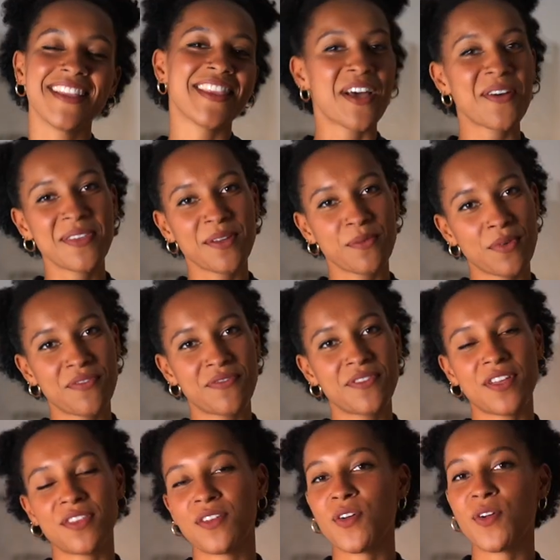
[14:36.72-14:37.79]
Now that we've
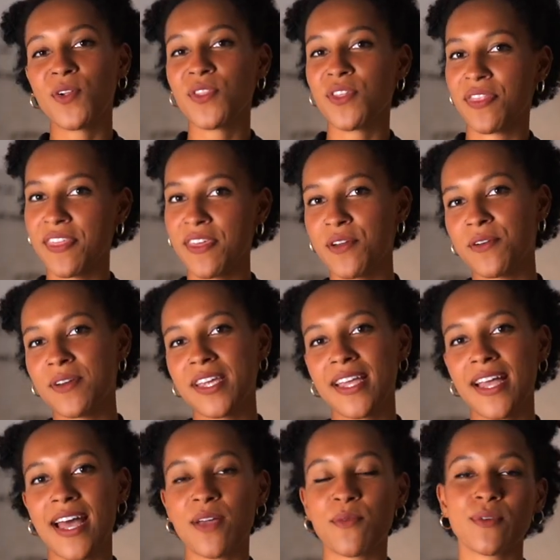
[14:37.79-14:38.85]
done all the theory,
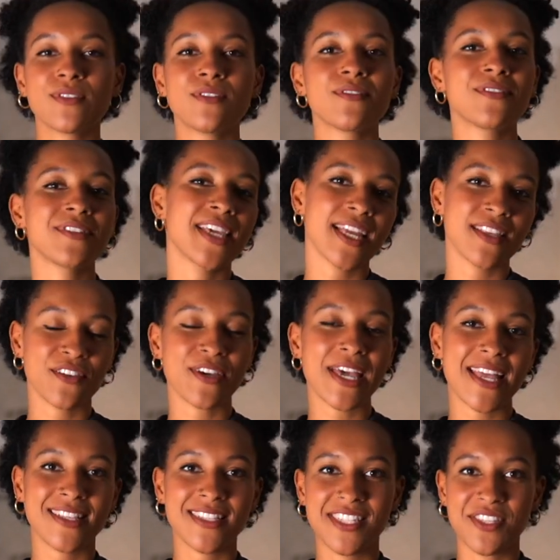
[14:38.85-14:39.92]
I want you to get your
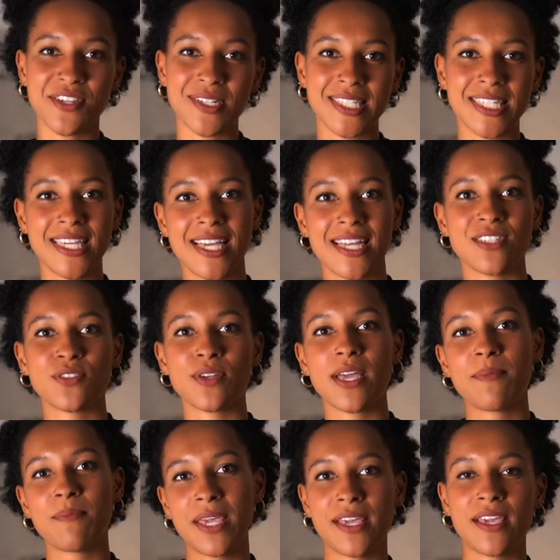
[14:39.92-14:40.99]
hands dirty and try
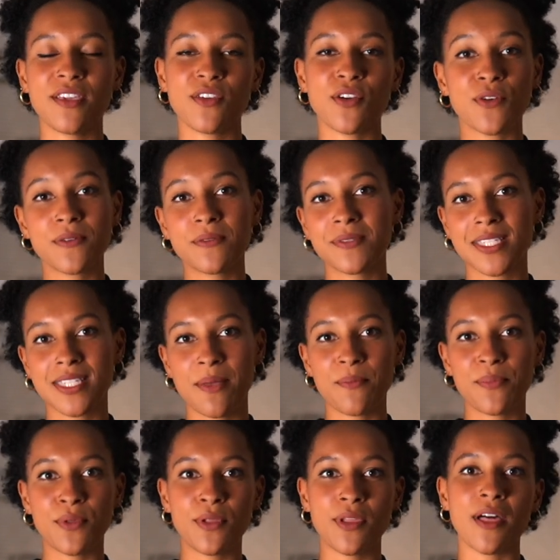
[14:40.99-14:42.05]
making your own
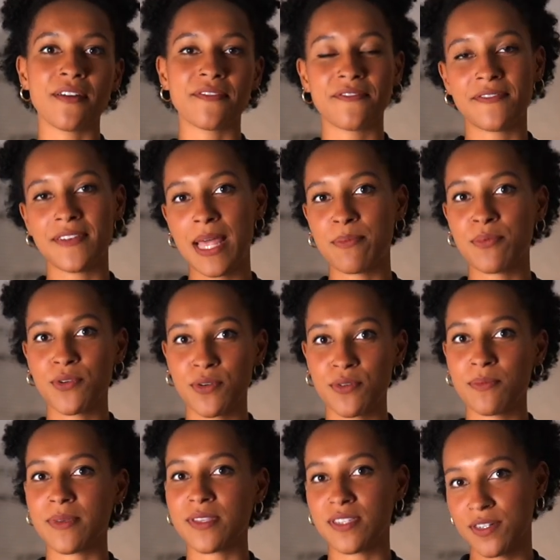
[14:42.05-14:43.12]
sample of
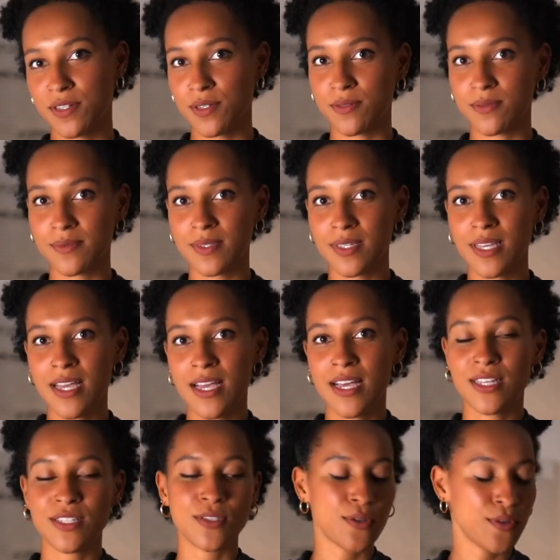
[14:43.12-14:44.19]
lab-grown material.
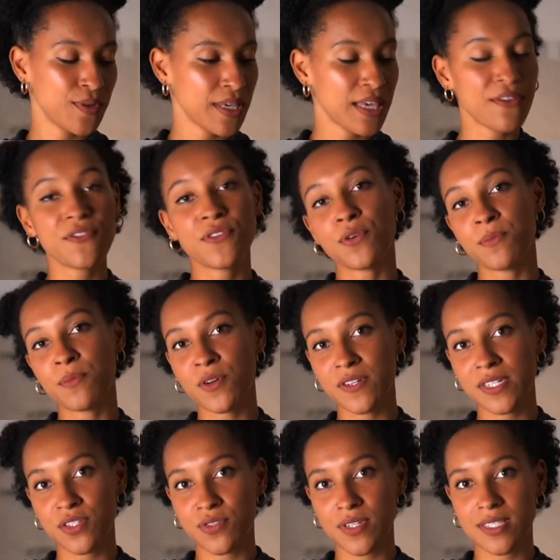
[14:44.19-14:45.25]
So if you're more
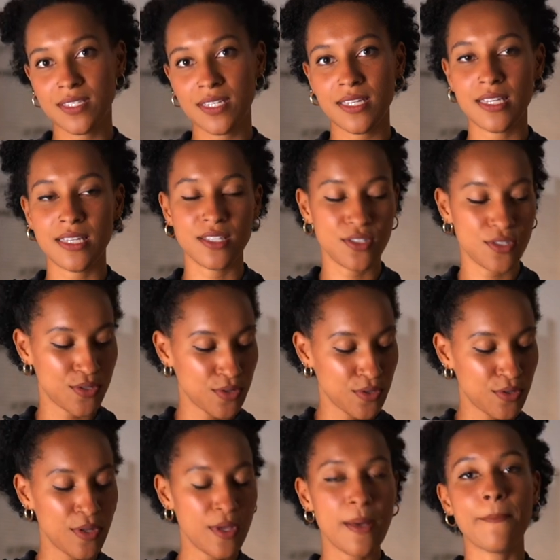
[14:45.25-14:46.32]
interested
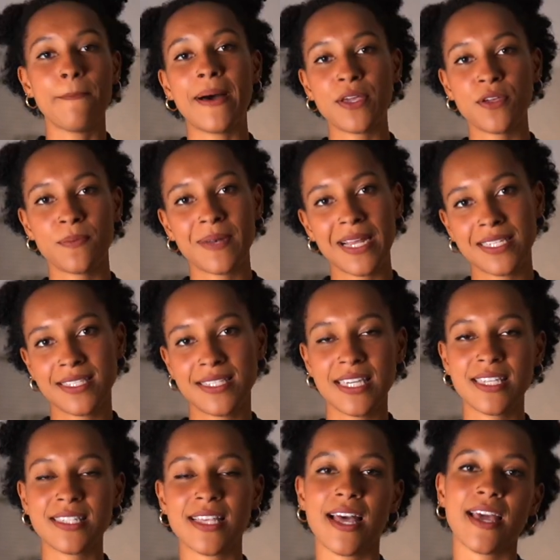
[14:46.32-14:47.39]
into
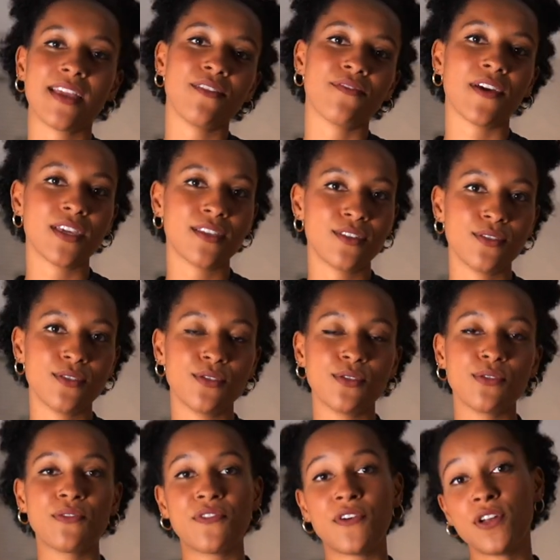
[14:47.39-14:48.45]
bioplastics, I invite you
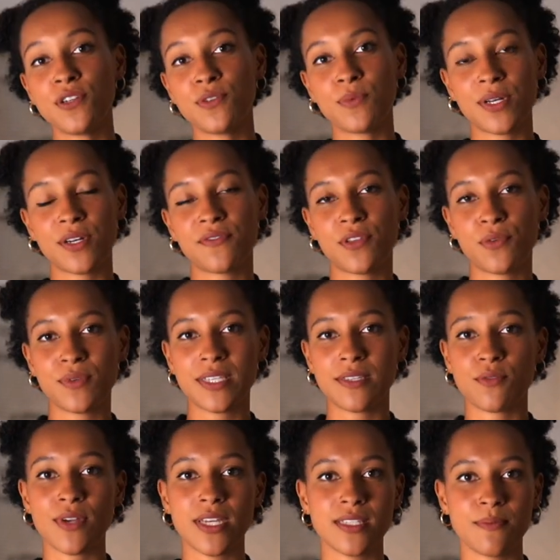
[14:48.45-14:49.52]
to follow one of the
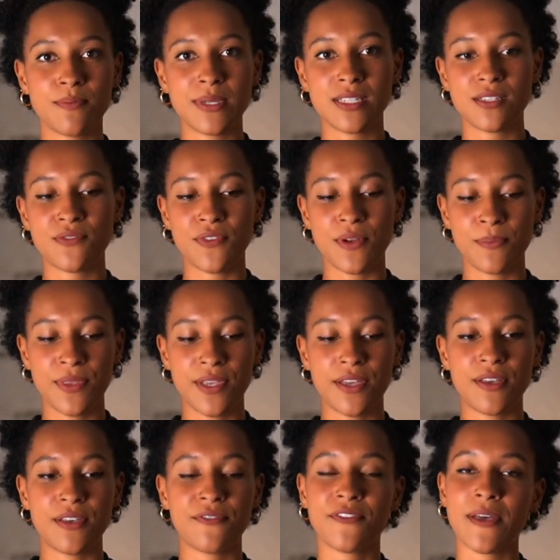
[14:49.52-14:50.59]
recipes from
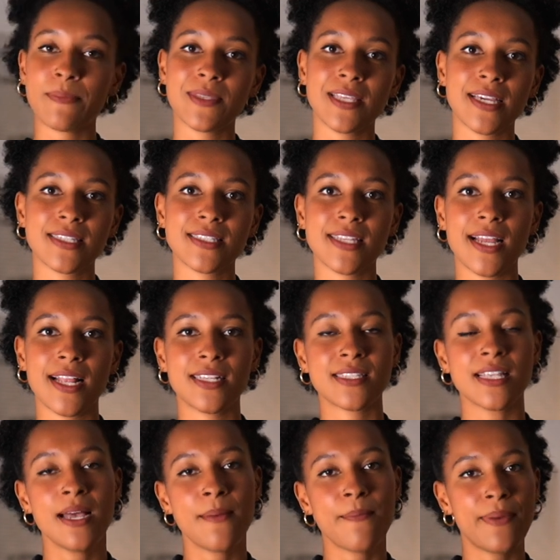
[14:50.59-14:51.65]
the Fab Textiles
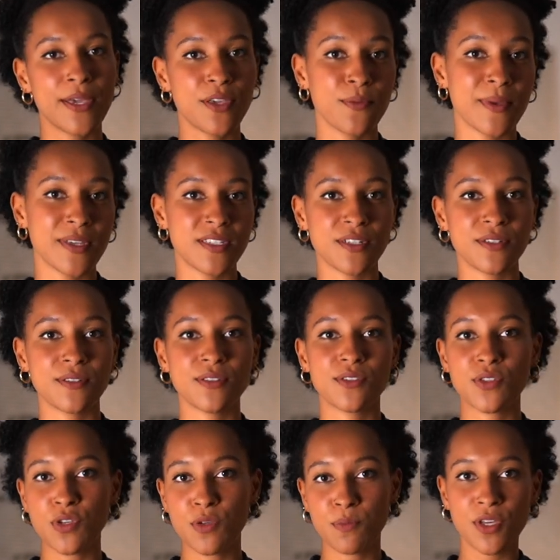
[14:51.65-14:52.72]
Biomaterials
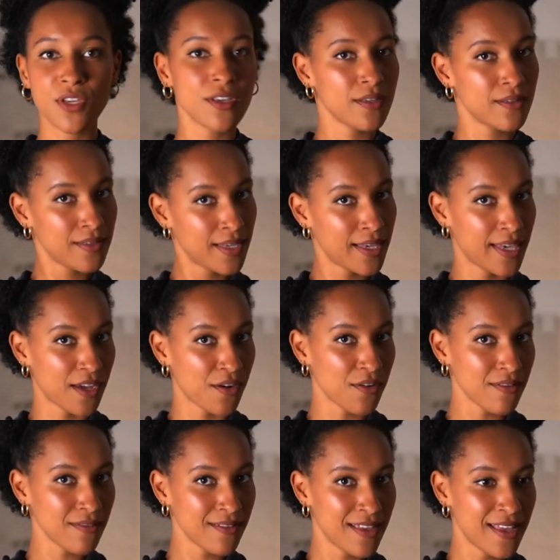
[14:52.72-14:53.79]
cookbook
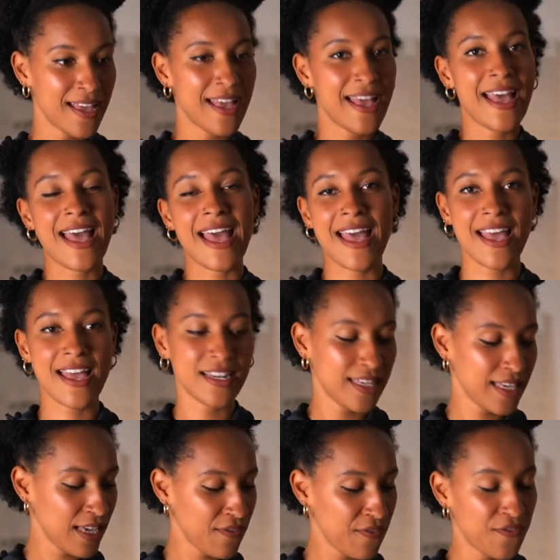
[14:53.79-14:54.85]
here. And
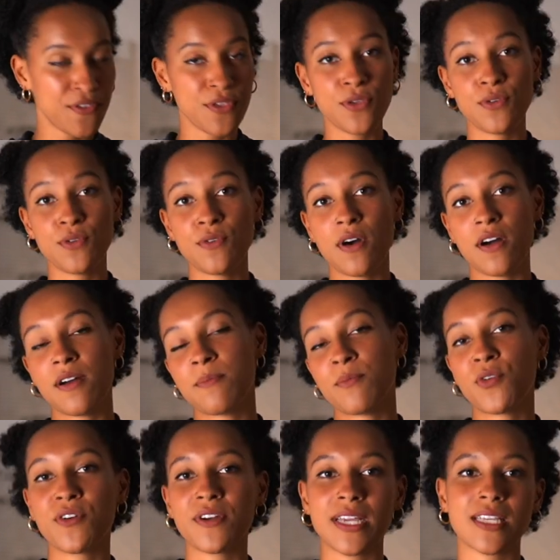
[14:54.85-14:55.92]
if you are
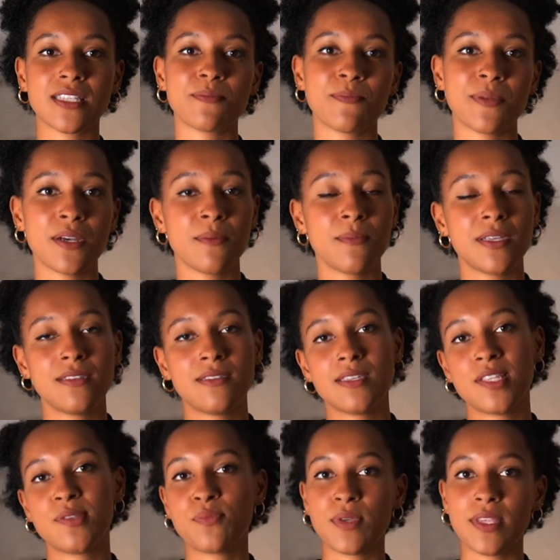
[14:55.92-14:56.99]
more
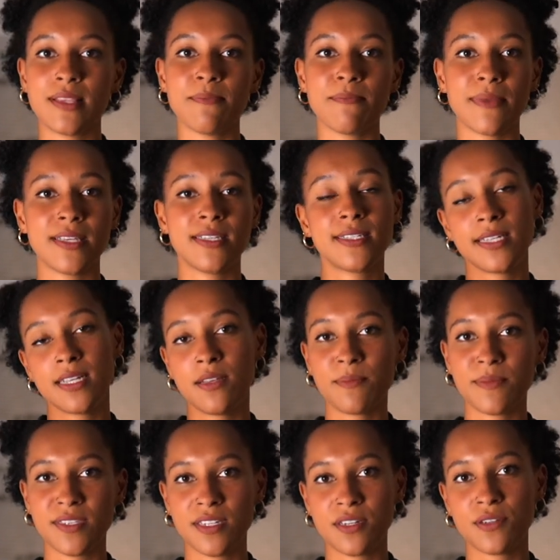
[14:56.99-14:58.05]
experimented with mycelium
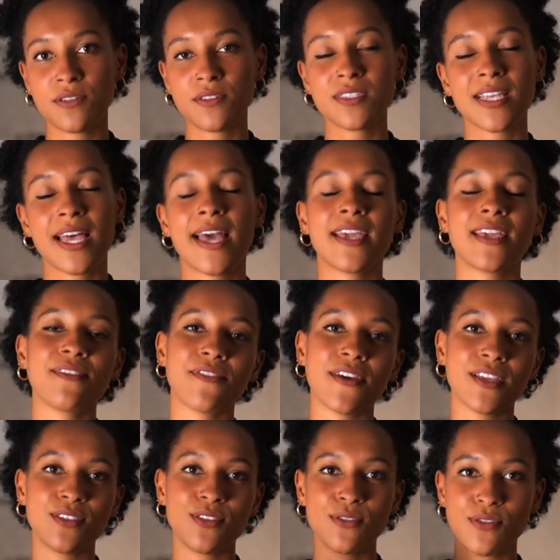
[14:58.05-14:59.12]
materials, I
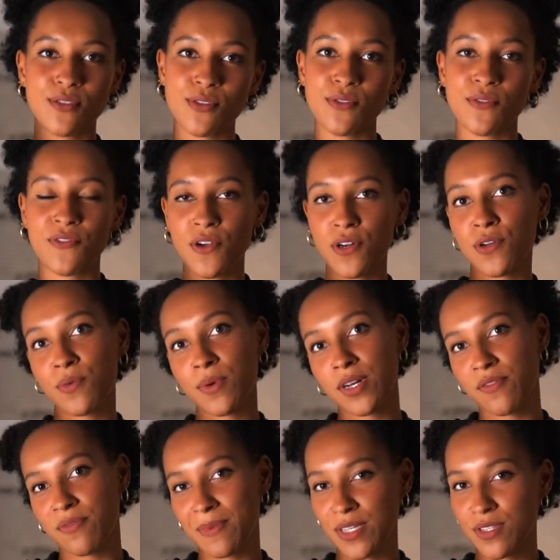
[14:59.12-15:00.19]
invite you to follow one
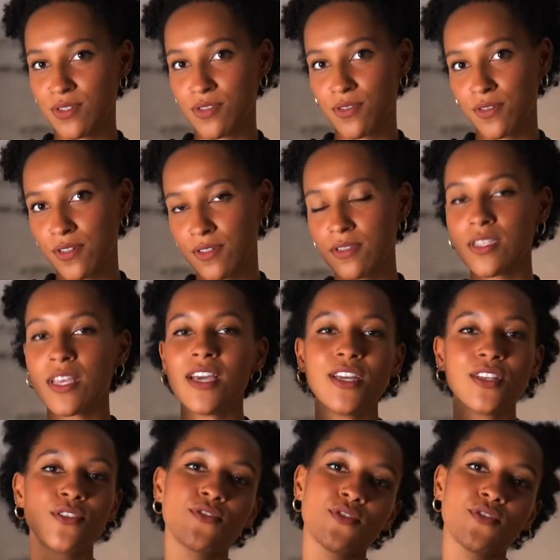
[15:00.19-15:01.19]
of my tutorials to